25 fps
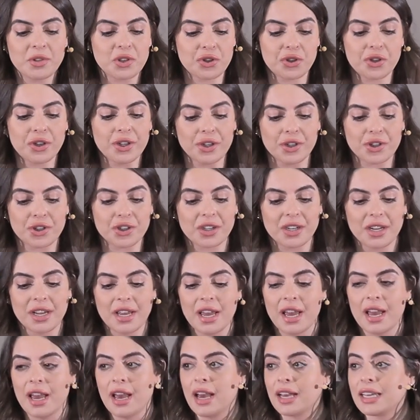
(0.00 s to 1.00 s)
to church,
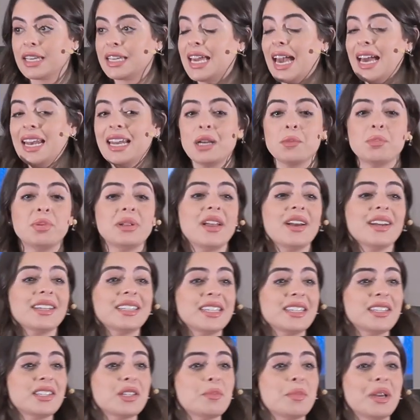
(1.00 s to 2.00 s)
getting plugged
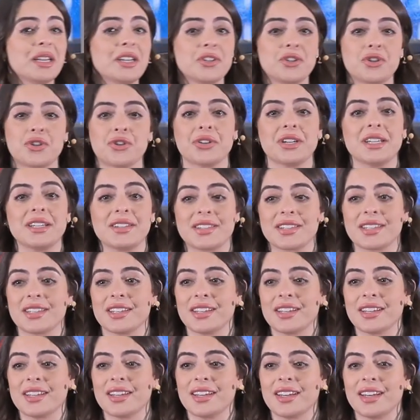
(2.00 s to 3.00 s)
into ministries.
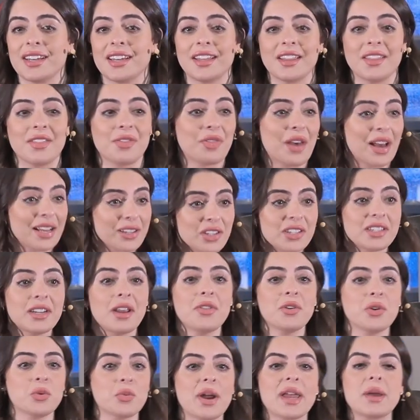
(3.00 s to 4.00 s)
That's
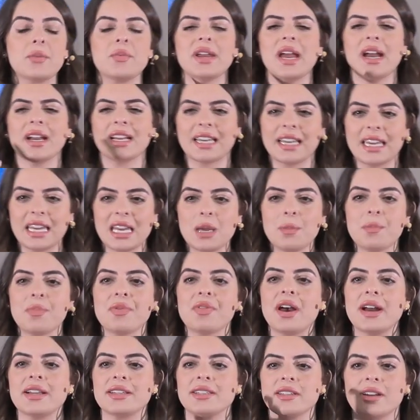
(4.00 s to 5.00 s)
another way we keep
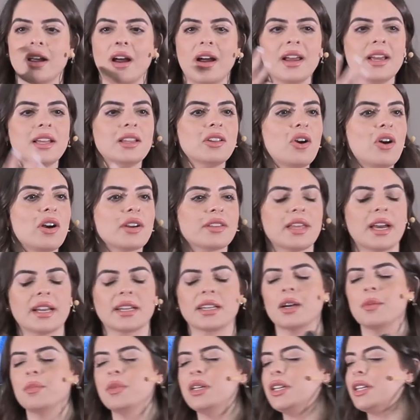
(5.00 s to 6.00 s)
that dialogue, that
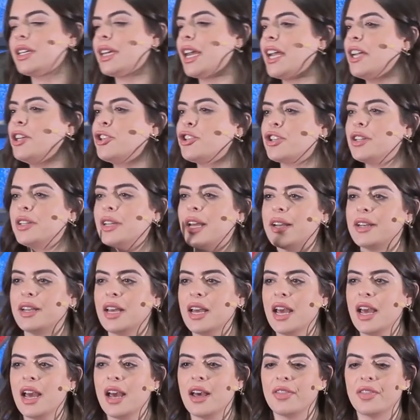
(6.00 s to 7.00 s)
communication, and
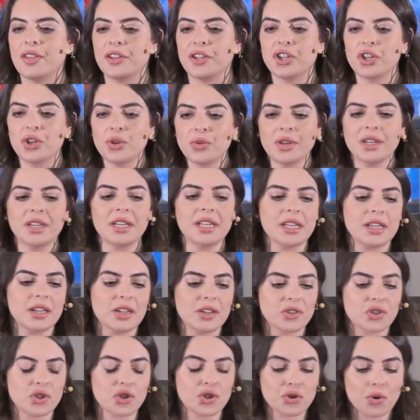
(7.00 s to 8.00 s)
the unity
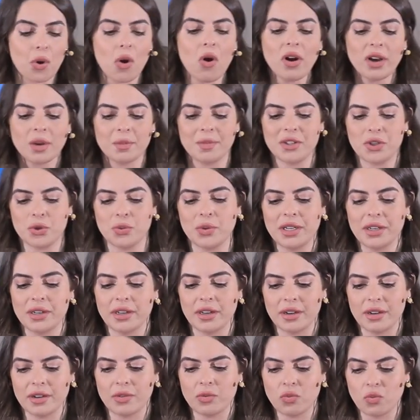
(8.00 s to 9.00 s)
strong between
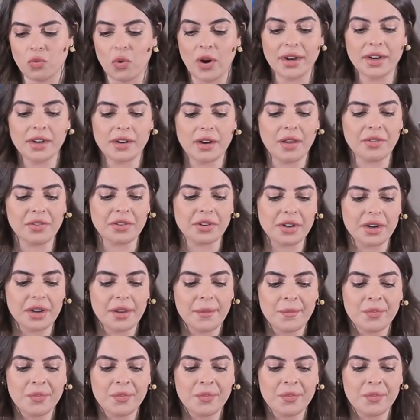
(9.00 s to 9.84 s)
uh, one another.